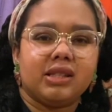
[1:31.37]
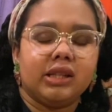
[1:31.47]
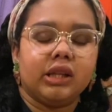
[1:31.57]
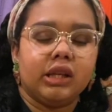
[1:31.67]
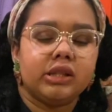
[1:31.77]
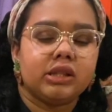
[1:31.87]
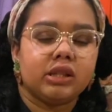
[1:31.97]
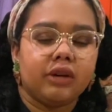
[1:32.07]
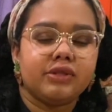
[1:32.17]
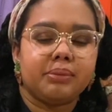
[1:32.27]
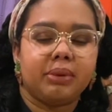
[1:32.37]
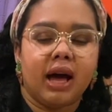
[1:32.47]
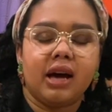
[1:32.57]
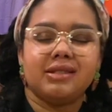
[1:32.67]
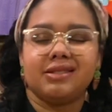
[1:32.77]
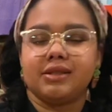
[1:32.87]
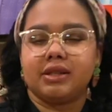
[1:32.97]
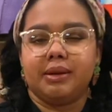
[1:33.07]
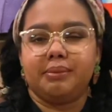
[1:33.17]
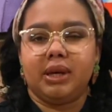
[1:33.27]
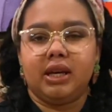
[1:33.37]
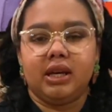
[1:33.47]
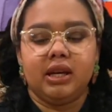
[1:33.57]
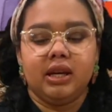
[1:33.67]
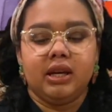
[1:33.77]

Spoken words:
In the list of supplies, there's gonna be